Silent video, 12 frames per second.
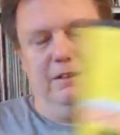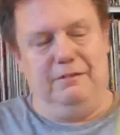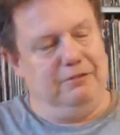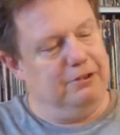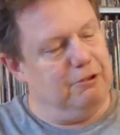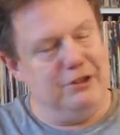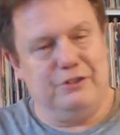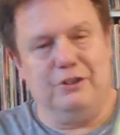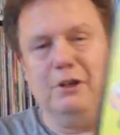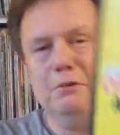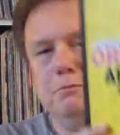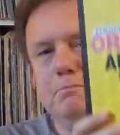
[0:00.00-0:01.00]
Chris,
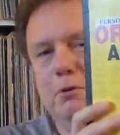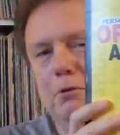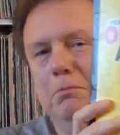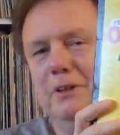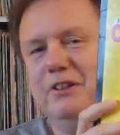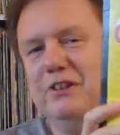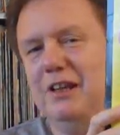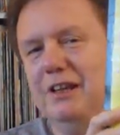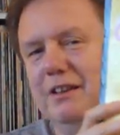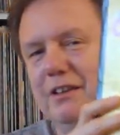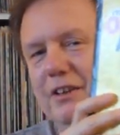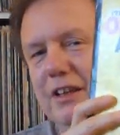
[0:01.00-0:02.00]
I would probably say
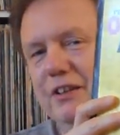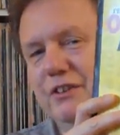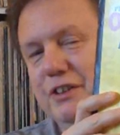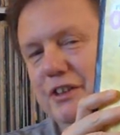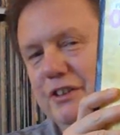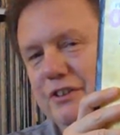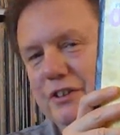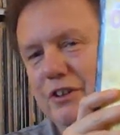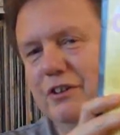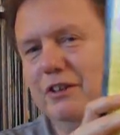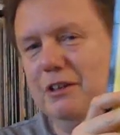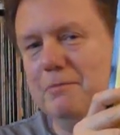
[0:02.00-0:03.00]
that this is
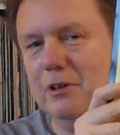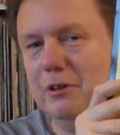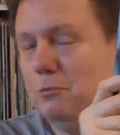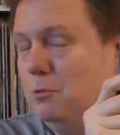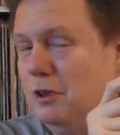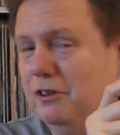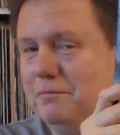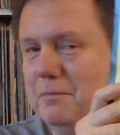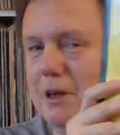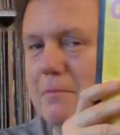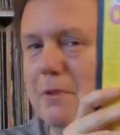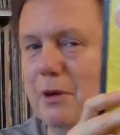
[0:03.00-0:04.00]
certainly one of
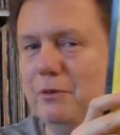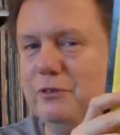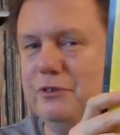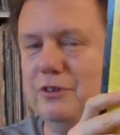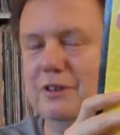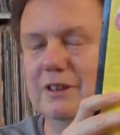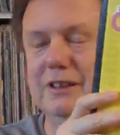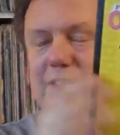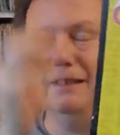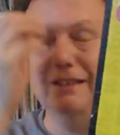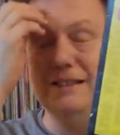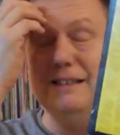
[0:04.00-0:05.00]
my most
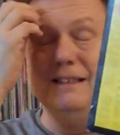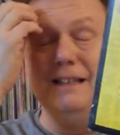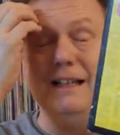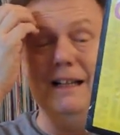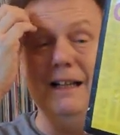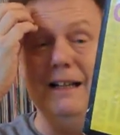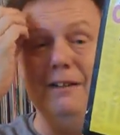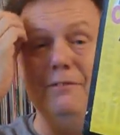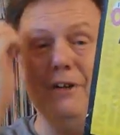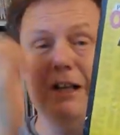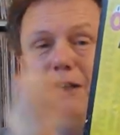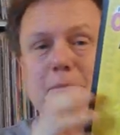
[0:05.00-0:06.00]

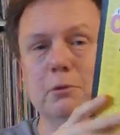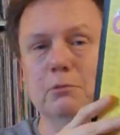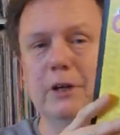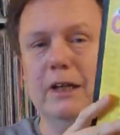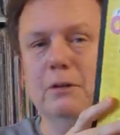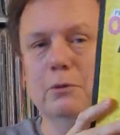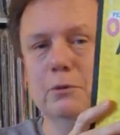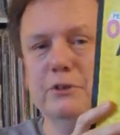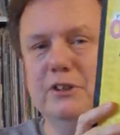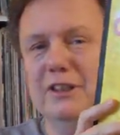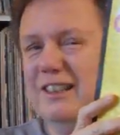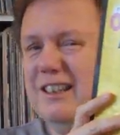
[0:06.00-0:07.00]
valuable
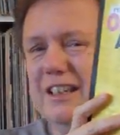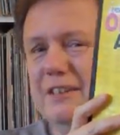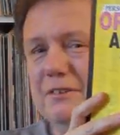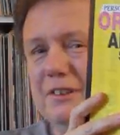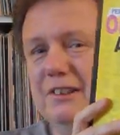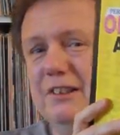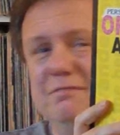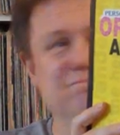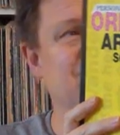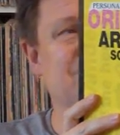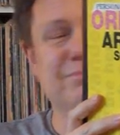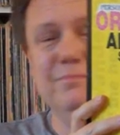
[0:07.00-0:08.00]
records, and I don't even
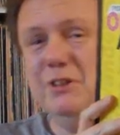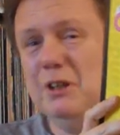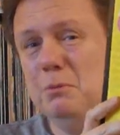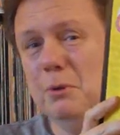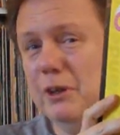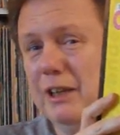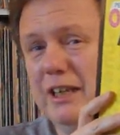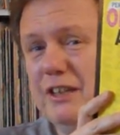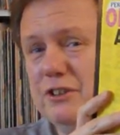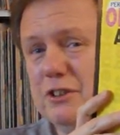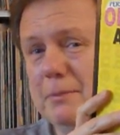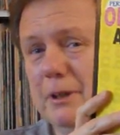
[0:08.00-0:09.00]
know what it
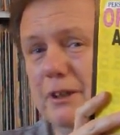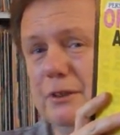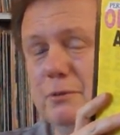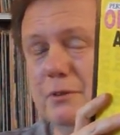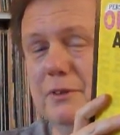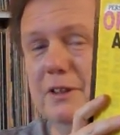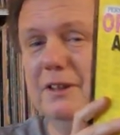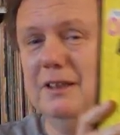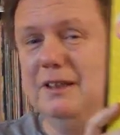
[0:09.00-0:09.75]
is, to be honest with you.